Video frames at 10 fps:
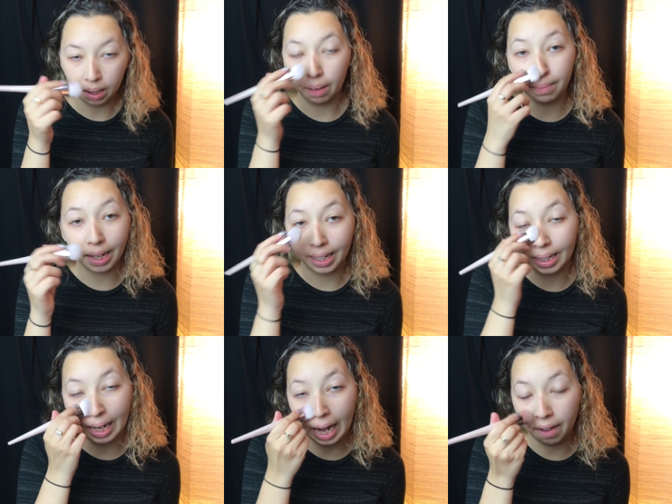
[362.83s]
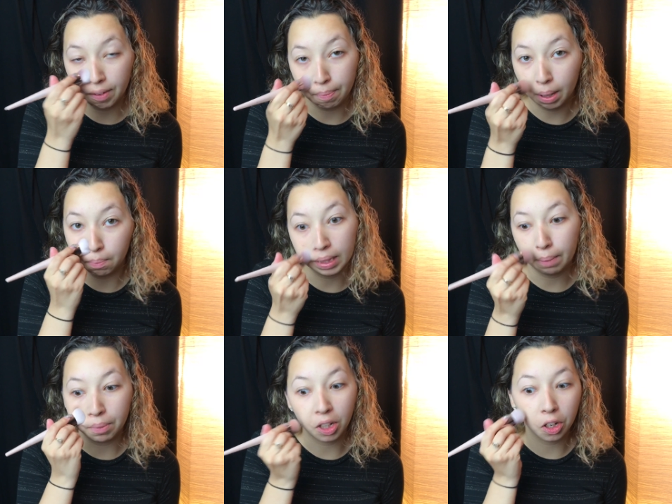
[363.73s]
I'm not a half a pump
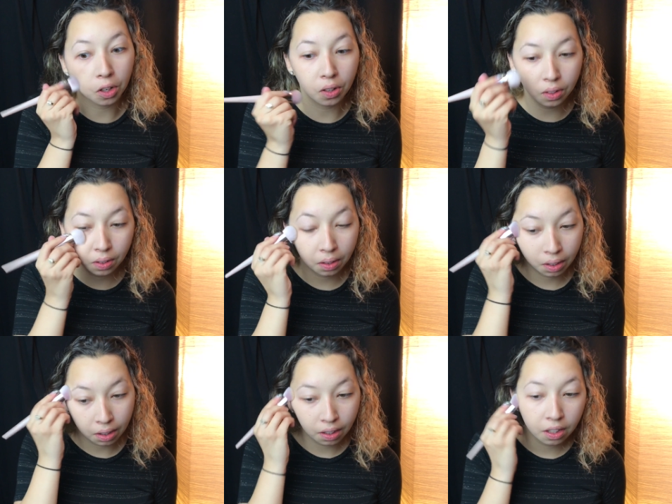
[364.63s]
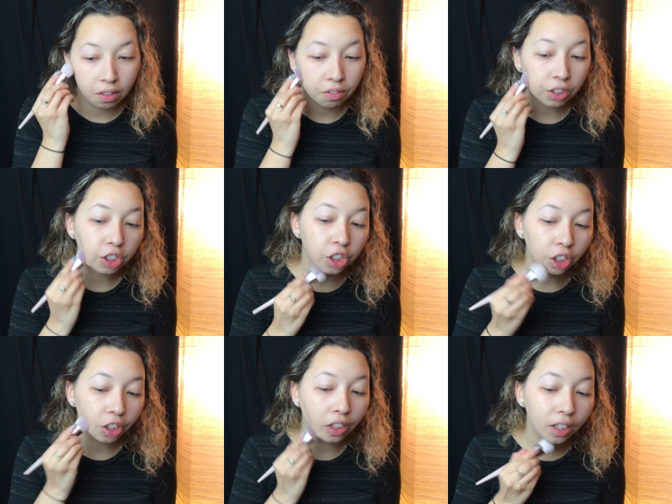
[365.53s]
type of girl, for
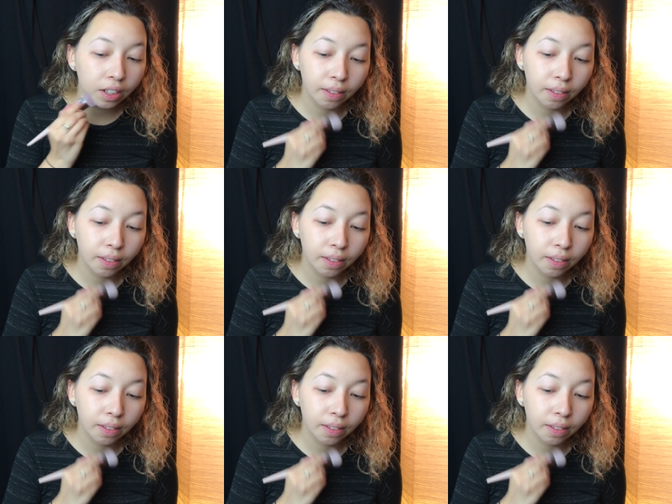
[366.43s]
sure.